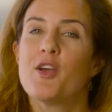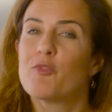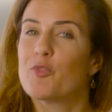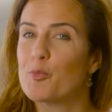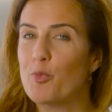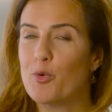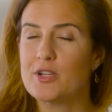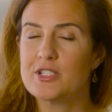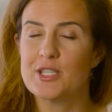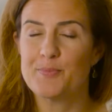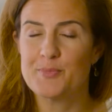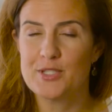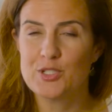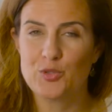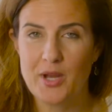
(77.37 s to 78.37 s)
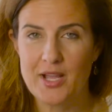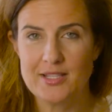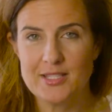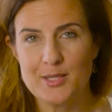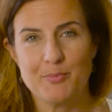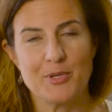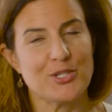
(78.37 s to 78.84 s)
For more tips and
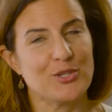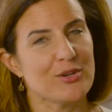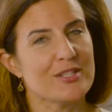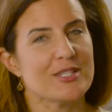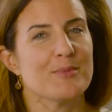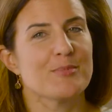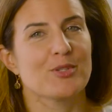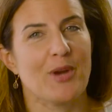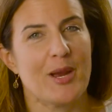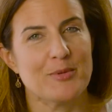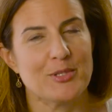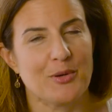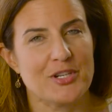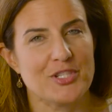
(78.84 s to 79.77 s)
trends, be sure to subscribe to our